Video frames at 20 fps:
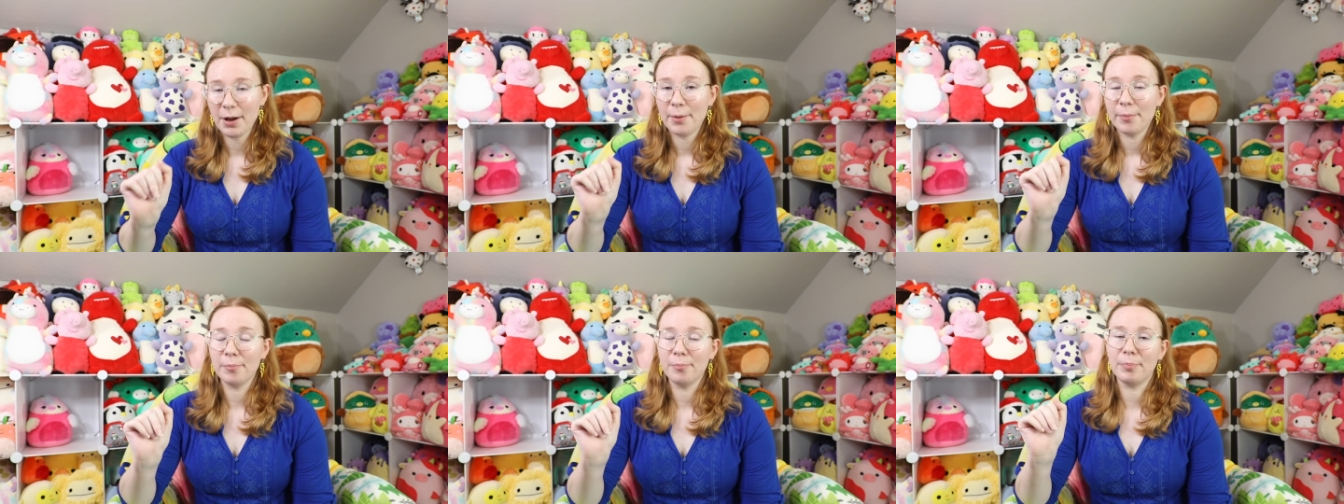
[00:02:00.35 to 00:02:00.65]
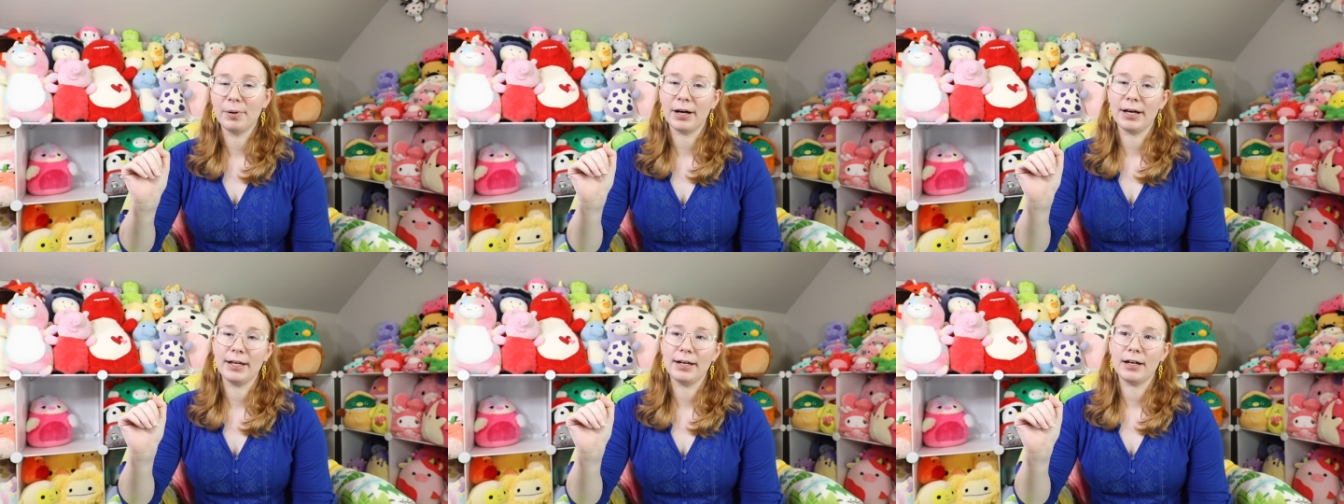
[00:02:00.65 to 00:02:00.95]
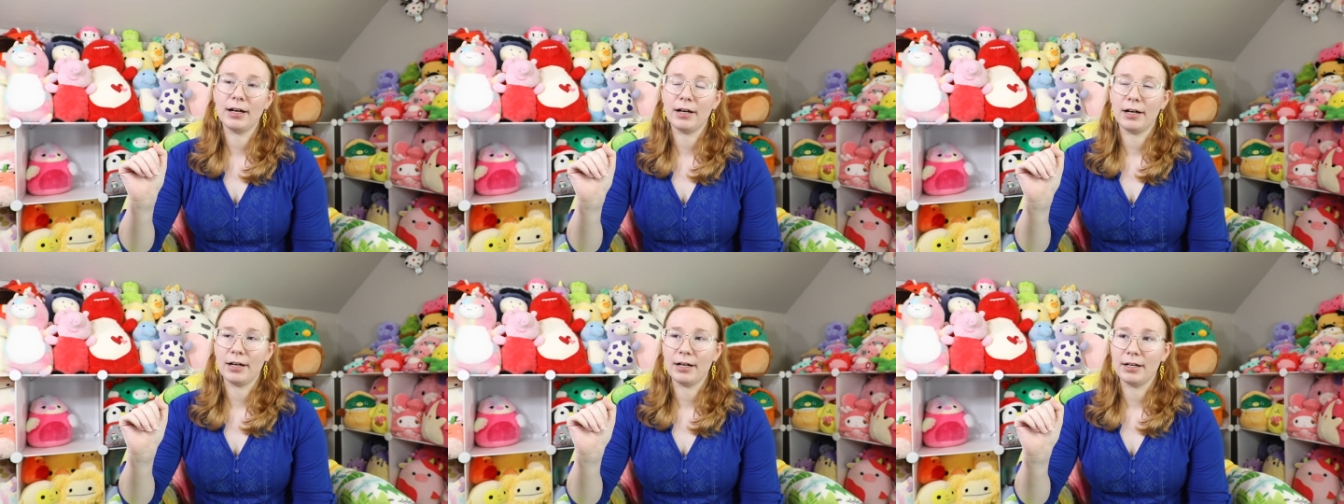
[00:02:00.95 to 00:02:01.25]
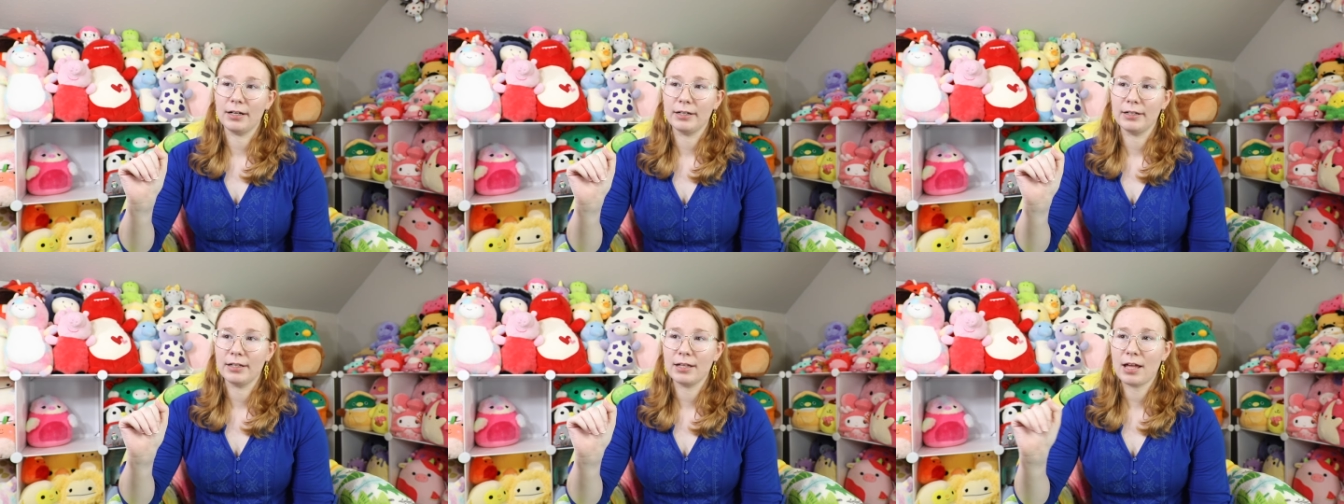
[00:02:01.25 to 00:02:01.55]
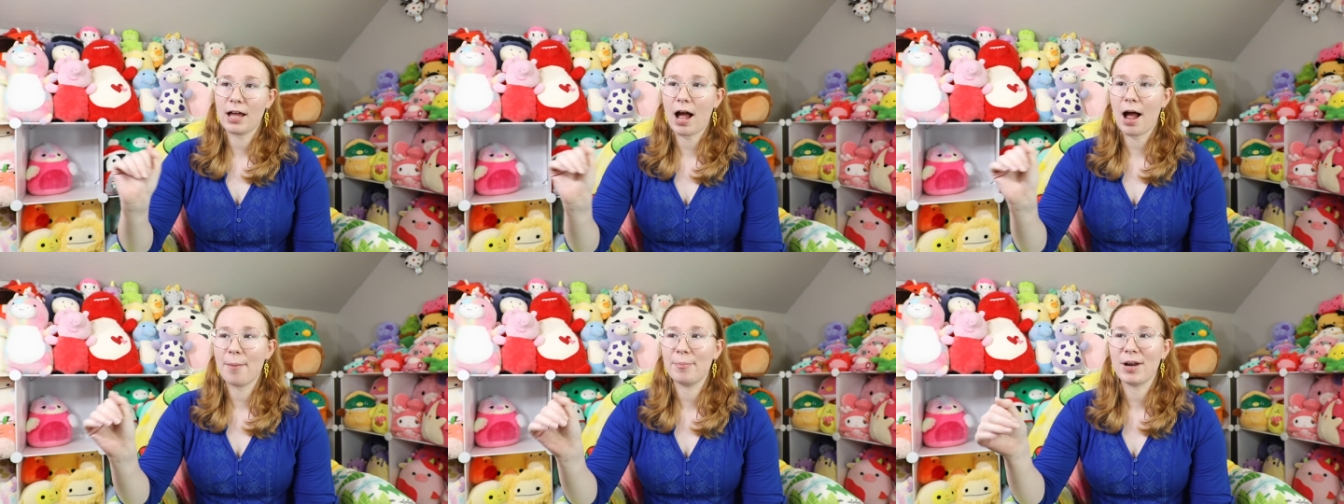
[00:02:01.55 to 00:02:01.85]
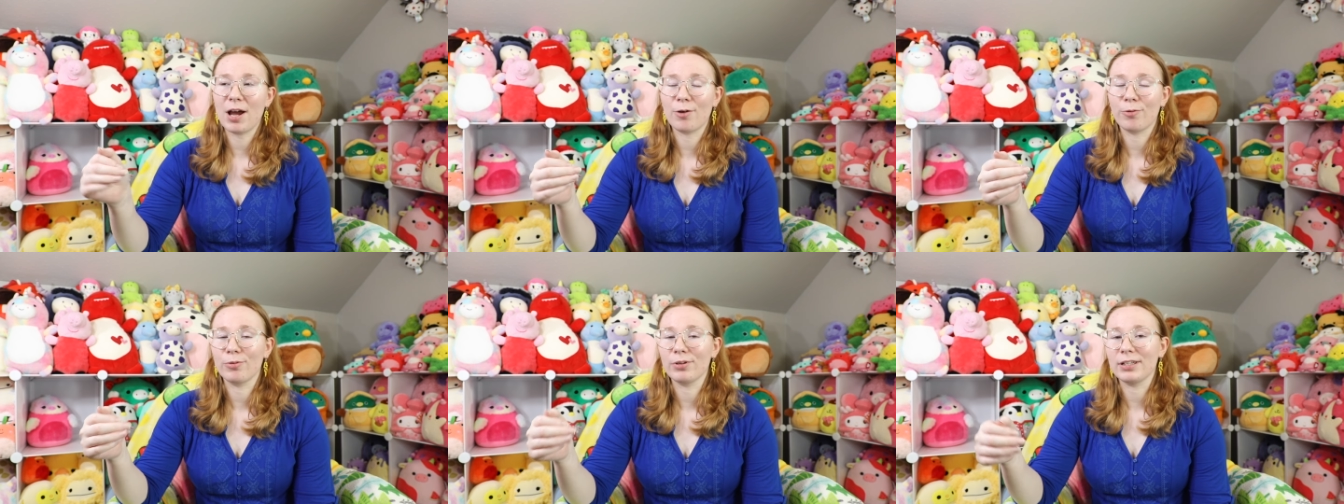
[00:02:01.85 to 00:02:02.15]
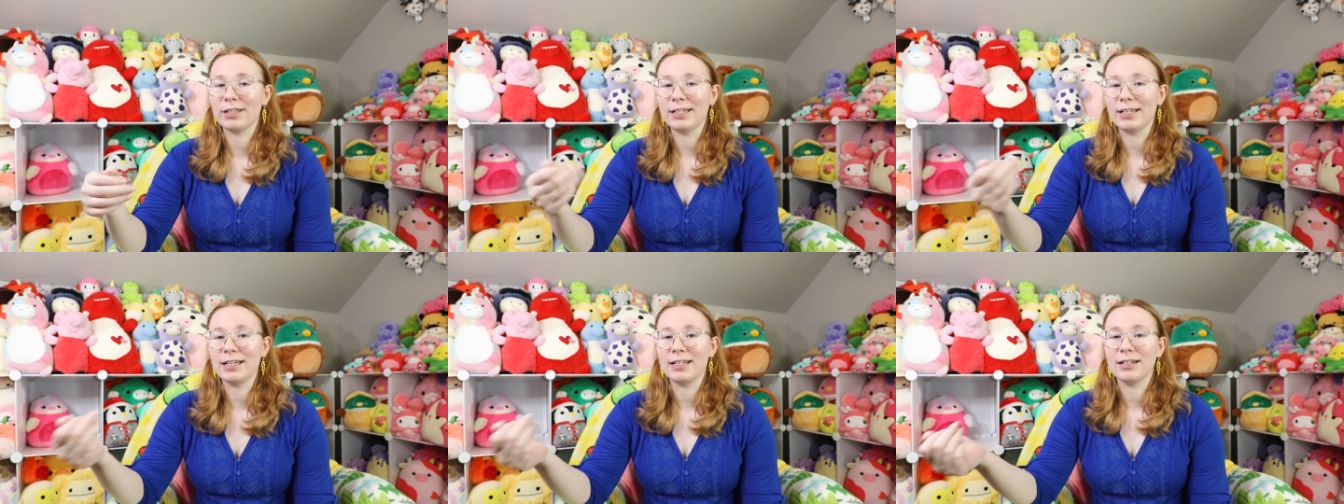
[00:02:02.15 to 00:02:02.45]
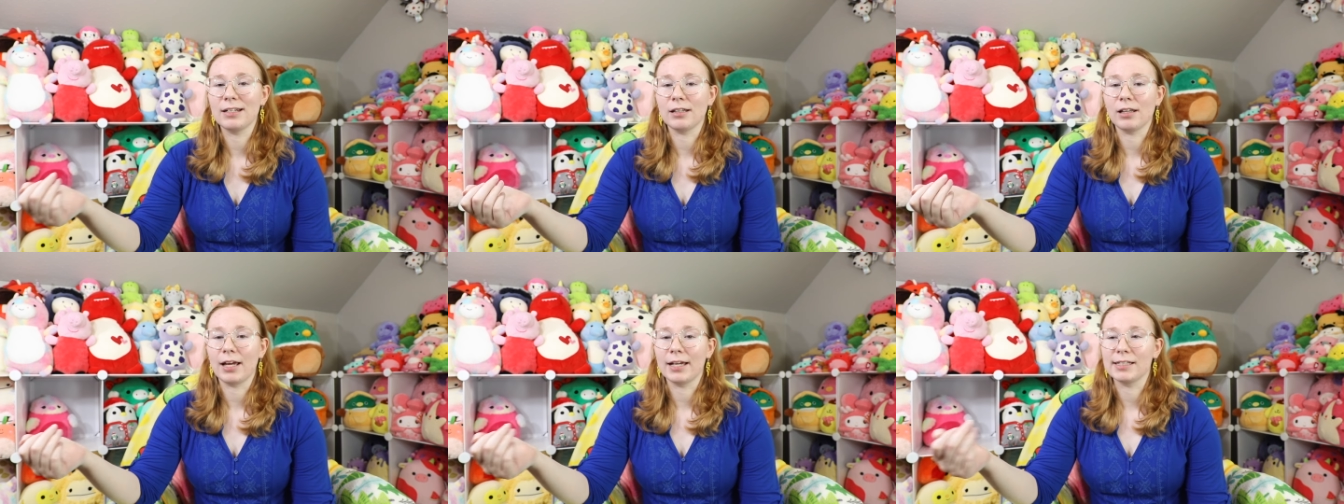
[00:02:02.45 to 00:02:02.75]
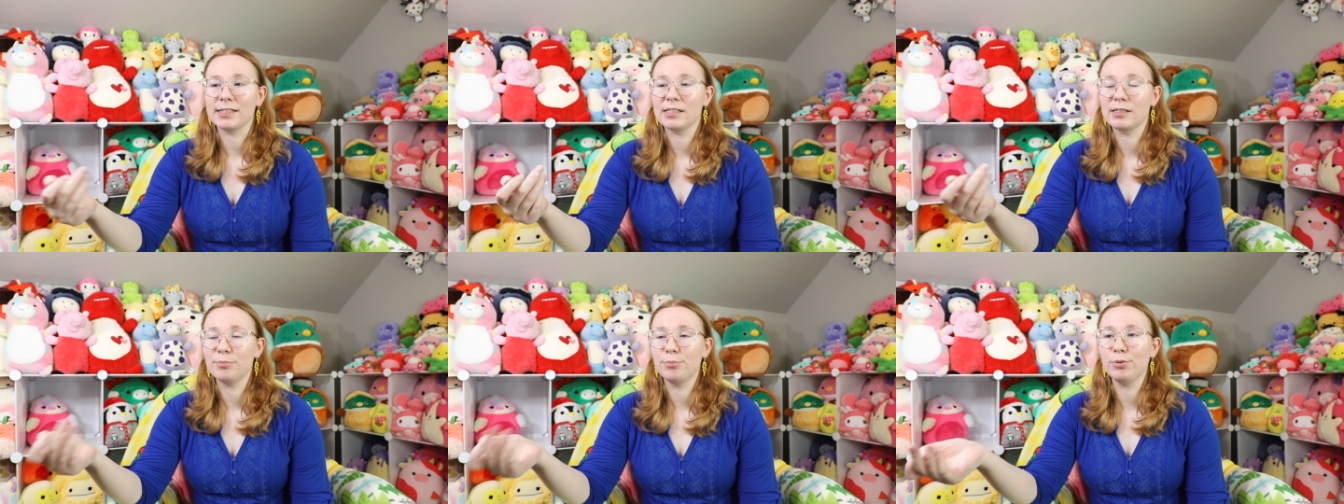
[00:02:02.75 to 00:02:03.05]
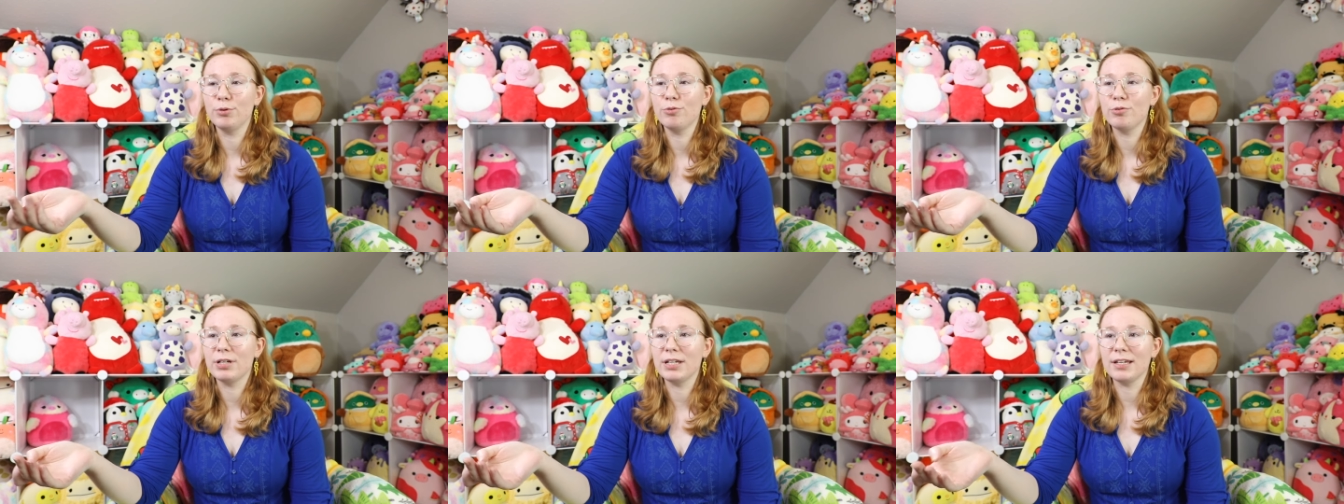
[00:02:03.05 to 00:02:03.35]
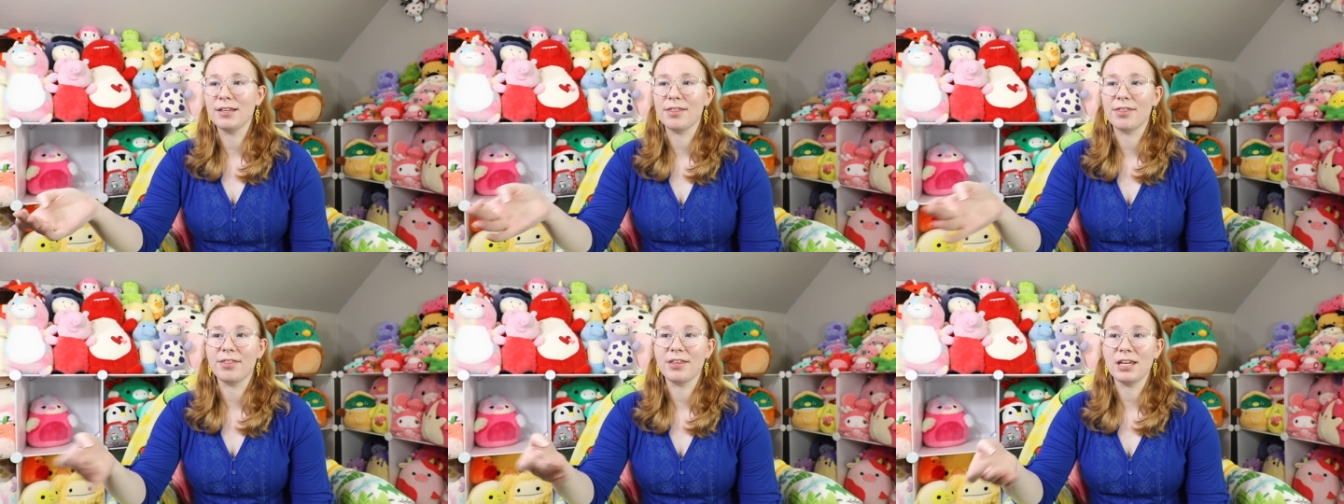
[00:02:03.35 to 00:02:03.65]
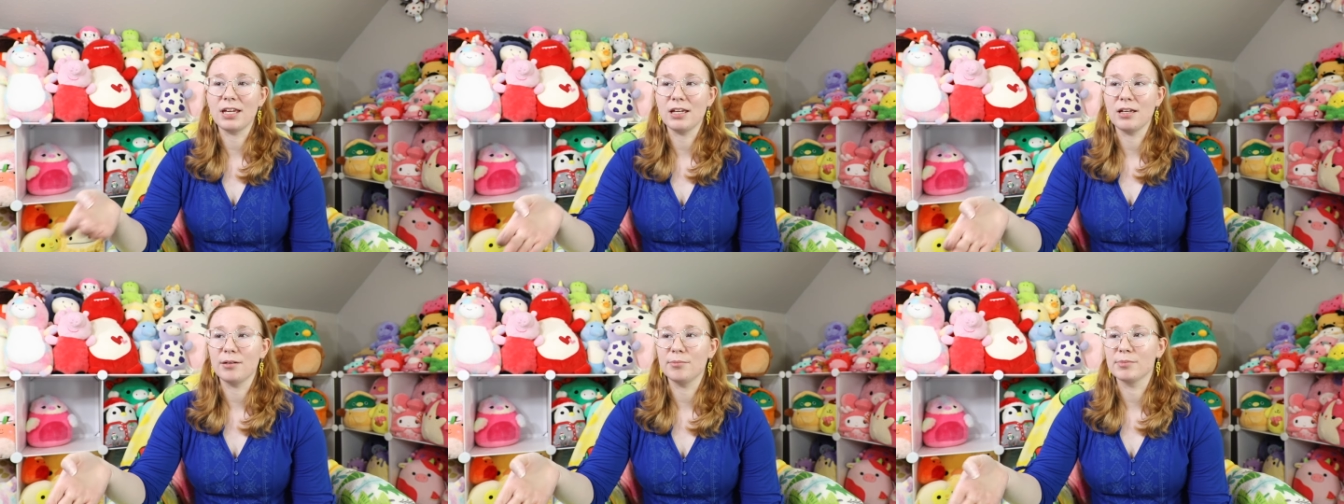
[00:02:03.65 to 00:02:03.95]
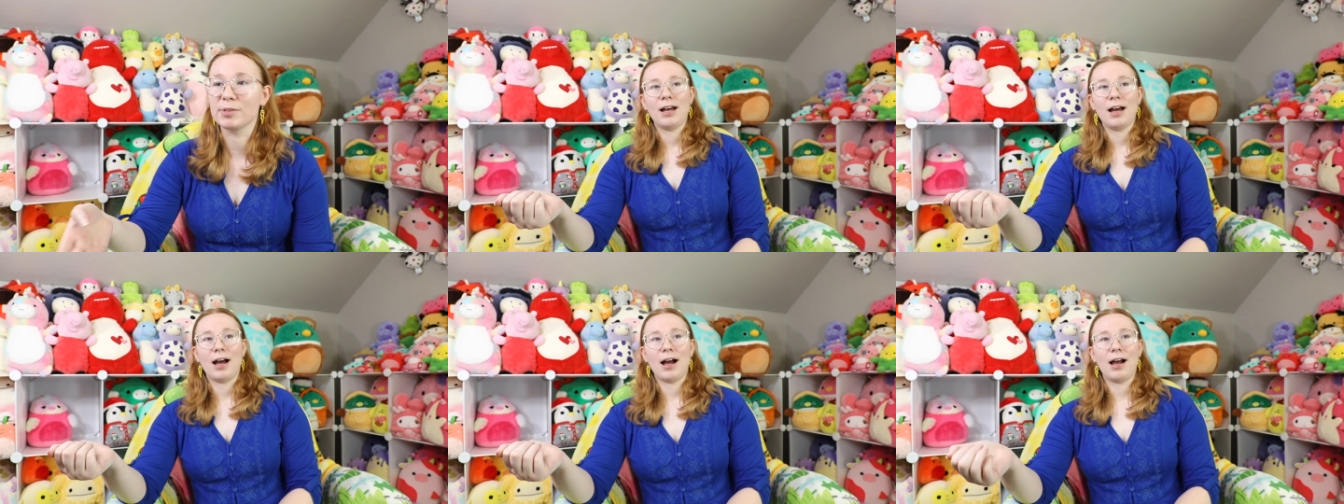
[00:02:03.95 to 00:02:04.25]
But uh, I'm not really into, like, spooky themes.